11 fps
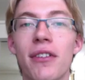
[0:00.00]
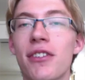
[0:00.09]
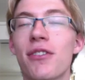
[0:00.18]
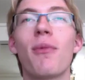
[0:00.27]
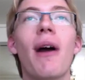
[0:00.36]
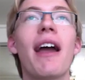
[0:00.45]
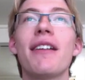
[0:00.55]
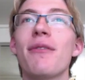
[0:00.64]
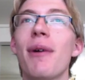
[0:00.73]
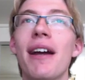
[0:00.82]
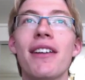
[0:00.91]
It's way too
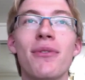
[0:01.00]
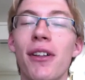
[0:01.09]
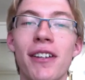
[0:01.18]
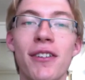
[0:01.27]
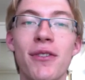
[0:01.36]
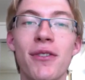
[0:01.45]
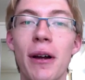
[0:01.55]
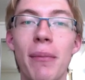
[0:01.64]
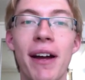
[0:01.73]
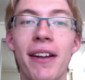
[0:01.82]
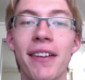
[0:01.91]
early to
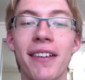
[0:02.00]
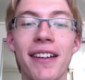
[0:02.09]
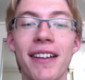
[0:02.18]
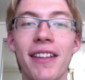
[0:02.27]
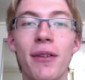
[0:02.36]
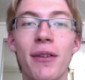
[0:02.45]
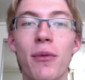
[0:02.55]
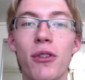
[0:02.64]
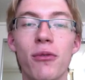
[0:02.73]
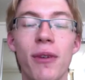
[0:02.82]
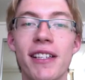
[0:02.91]
talk about the
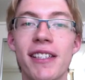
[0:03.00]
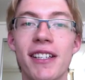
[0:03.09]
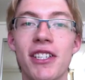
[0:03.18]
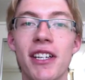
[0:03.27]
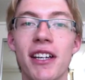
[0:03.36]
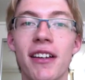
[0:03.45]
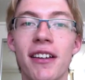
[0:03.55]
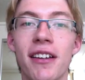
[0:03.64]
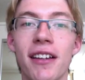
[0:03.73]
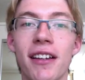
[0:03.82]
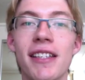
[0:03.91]
awards race next year.
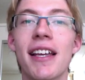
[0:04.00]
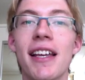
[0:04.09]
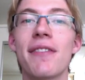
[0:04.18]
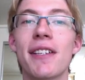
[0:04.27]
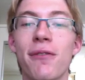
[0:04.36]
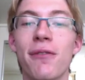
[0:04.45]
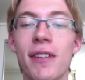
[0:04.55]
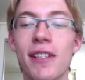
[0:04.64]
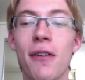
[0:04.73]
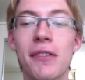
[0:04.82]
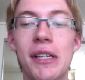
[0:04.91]
Let's save this
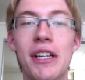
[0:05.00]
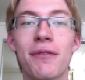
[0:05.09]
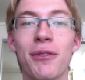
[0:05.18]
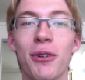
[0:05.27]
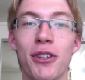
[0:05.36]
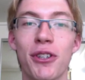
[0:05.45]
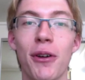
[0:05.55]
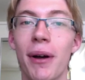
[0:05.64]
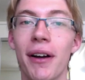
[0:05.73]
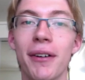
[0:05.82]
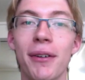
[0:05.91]
conversation for
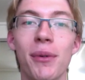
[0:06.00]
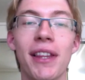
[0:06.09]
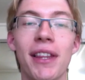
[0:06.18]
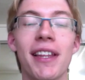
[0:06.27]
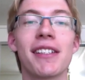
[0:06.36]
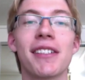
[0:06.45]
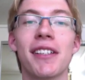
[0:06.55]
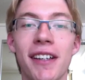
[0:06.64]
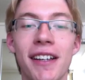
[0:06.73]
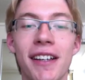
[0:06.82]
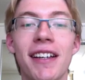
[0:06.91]
October, when things are
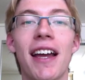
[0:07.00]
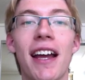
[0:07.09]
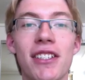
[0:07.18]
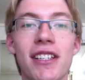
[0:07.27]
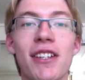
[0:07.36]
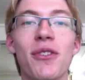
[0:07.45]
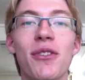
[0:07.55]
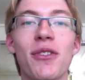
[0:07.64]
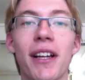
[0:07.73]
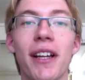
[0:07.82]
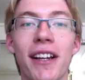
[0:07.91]
actually
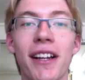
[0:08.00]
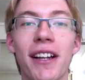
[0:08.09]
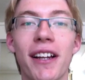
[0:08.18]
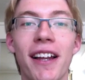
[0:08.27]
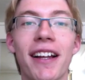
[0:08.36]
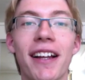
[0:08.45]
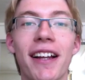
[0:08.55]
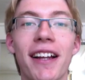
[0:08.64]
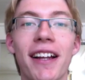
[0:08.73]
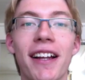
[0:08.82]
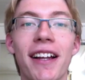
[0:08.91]
looking like they're
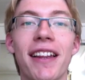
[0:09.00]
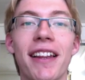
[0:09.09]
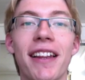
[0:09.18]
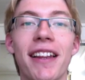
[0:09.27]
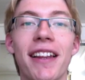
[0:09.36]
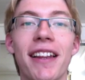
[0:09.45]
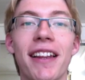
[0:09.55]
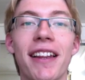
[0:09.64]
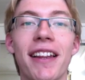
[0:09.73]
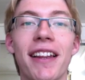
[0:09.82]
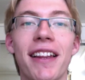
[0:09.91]
going to
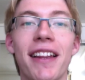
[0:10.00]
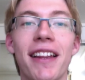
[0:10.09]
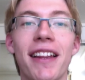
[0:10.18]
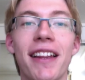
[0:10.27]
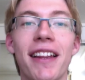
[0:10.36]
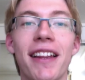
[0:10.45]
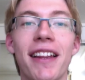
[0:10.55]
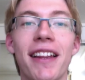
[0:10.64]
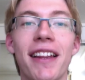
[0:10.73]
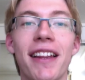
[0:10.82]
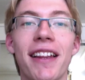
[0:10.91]
pan out
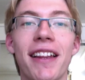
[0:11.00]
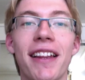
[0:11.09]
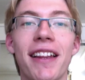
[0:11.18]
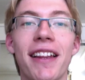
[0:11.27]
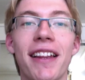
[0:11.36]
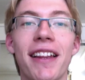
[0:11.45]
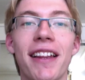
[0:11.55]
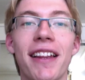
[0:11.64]
that way.